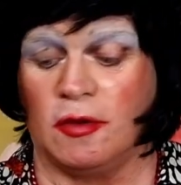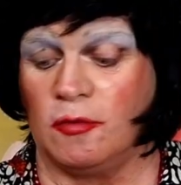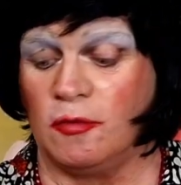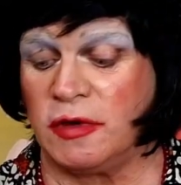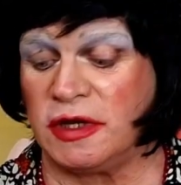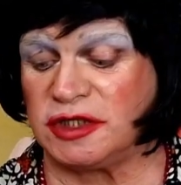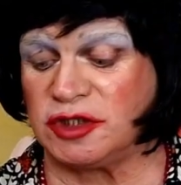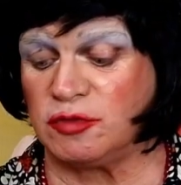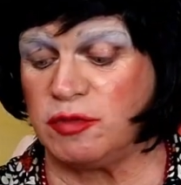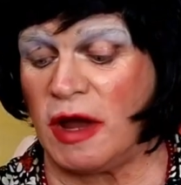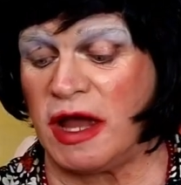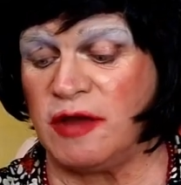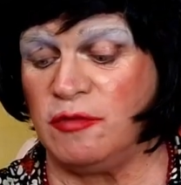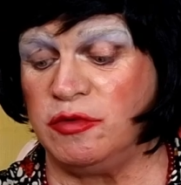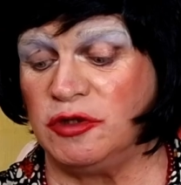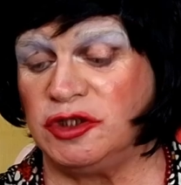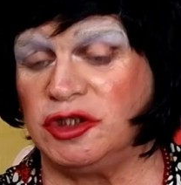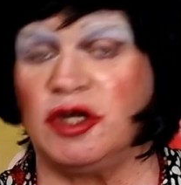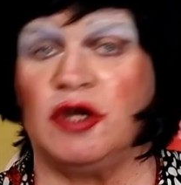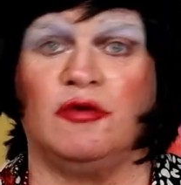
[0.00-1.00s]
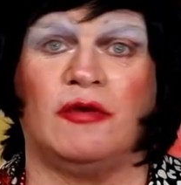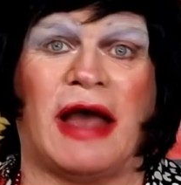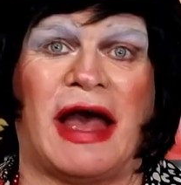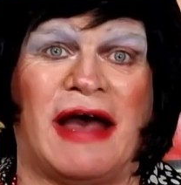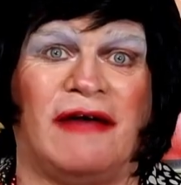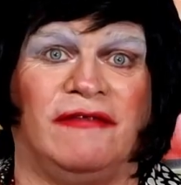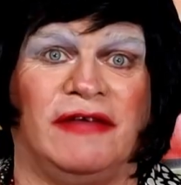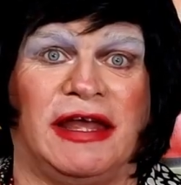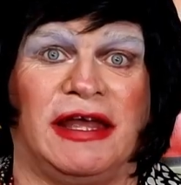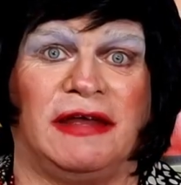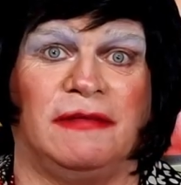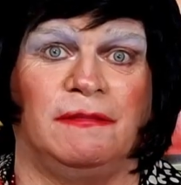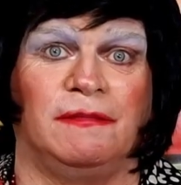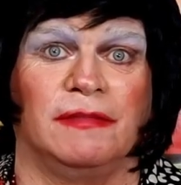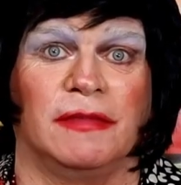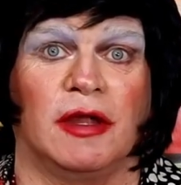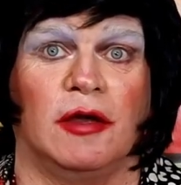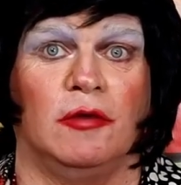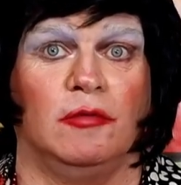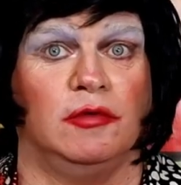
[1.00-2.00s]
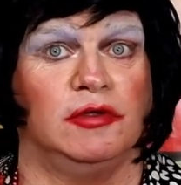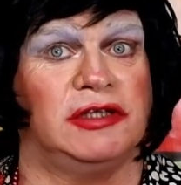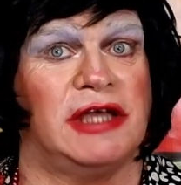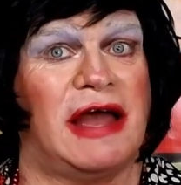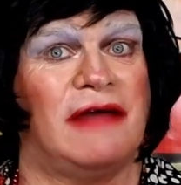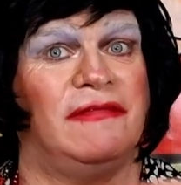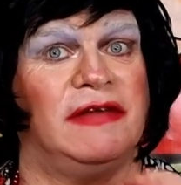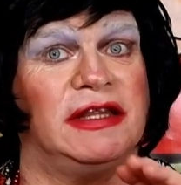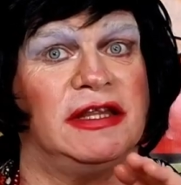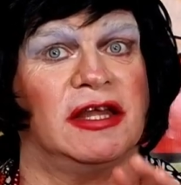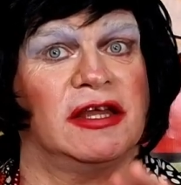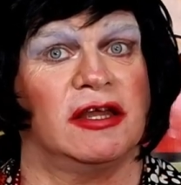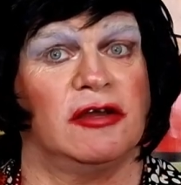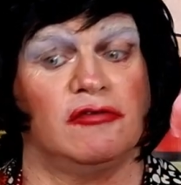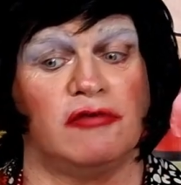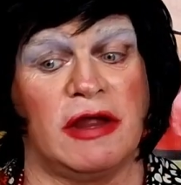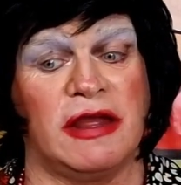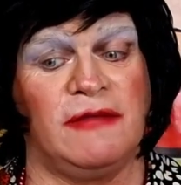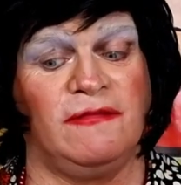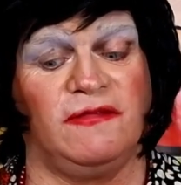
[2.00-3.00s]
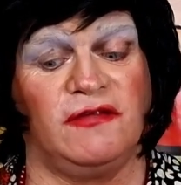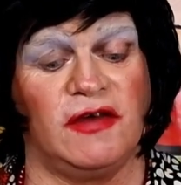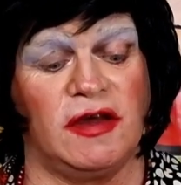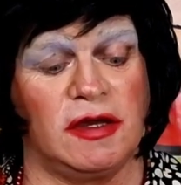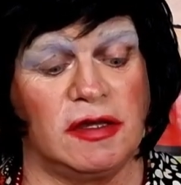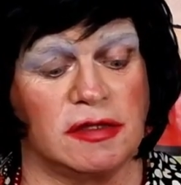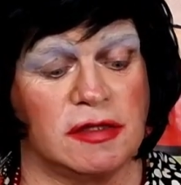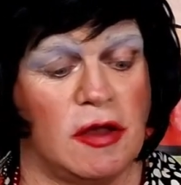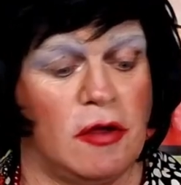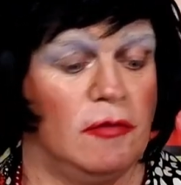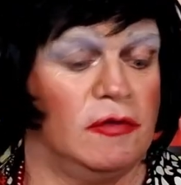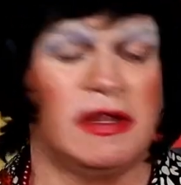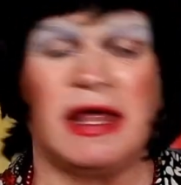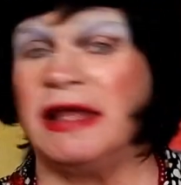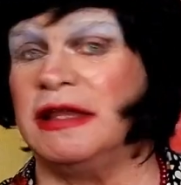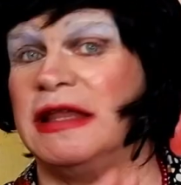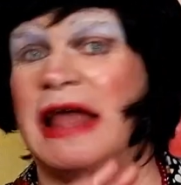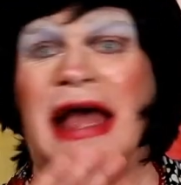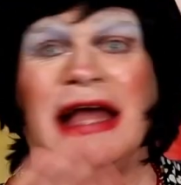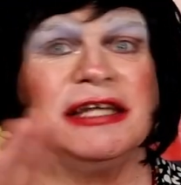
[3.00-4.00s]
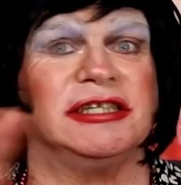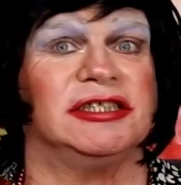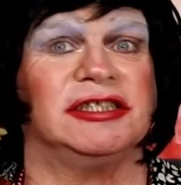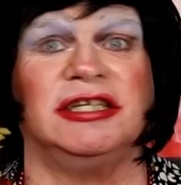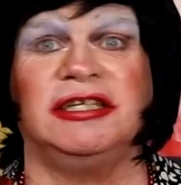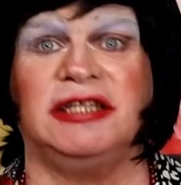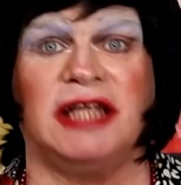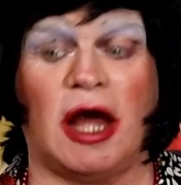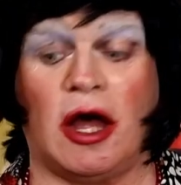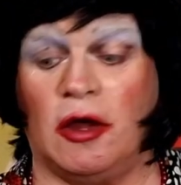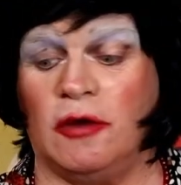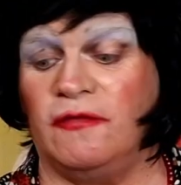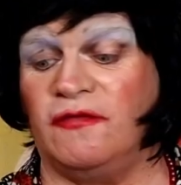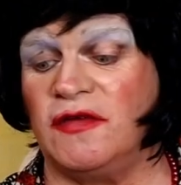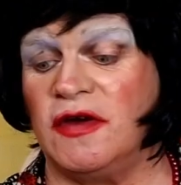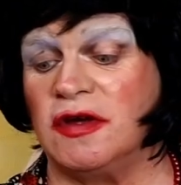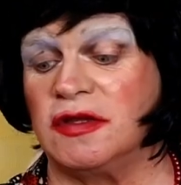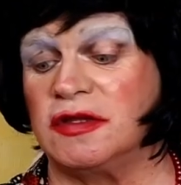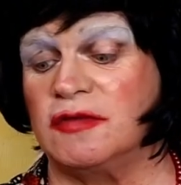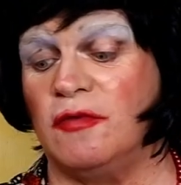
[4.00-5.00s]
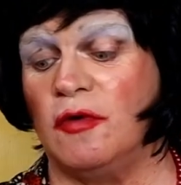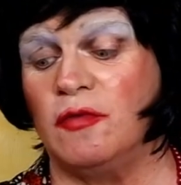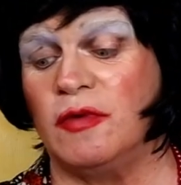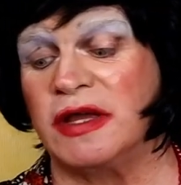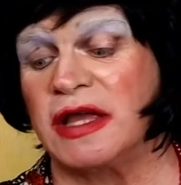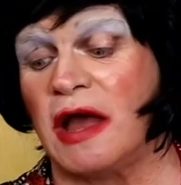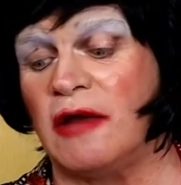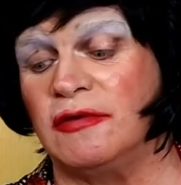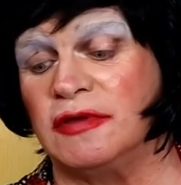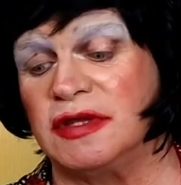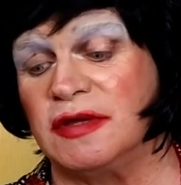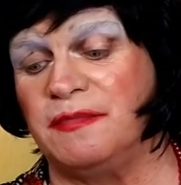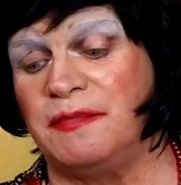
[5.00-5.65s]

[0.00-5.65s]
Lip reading: which way would you have it? Would you have it the cream first? Well, actually no. First of all, we're going to